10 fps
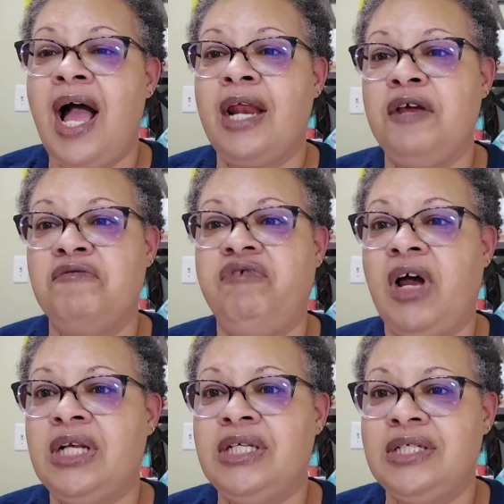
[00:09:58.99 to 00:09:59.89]
I didn't
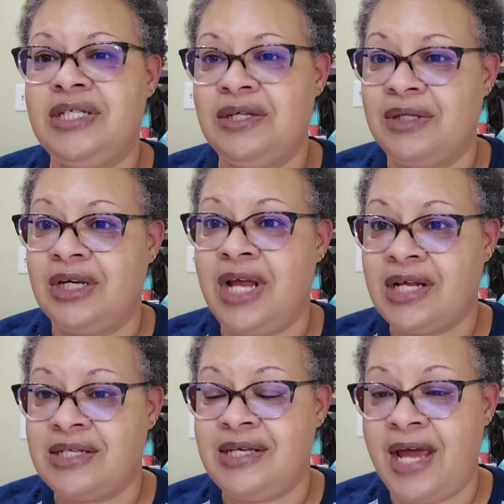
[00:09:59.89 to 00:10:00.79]
find it until the
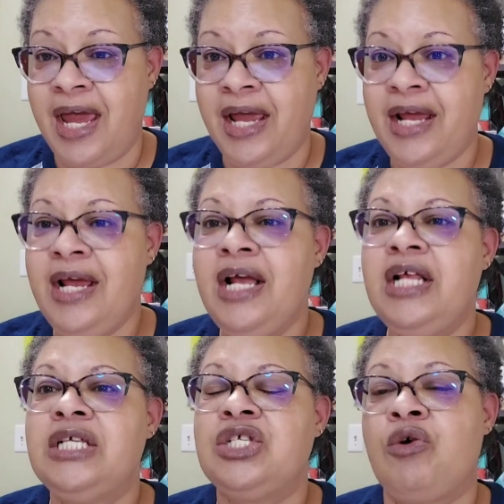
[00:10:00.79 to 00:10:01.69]
next day,
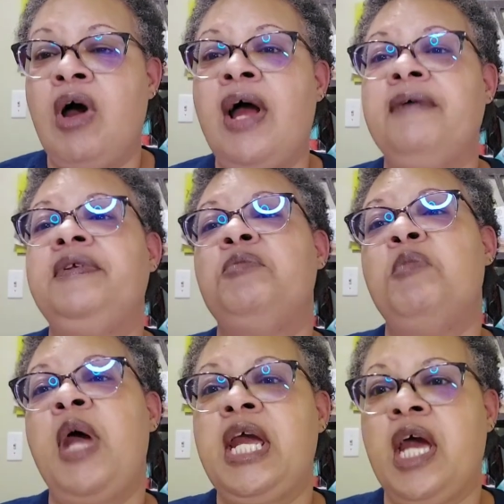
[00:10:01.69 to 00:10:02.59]
so I have to
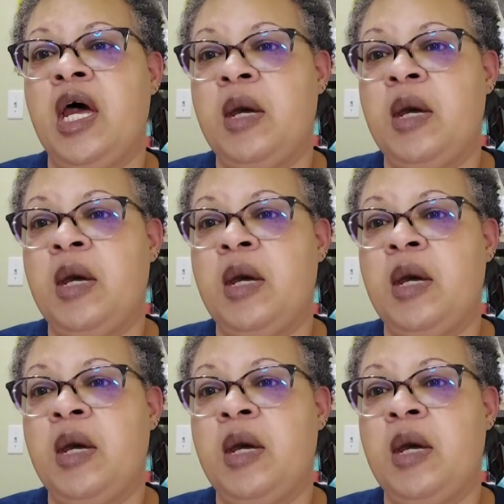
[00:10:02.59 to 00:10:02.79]
make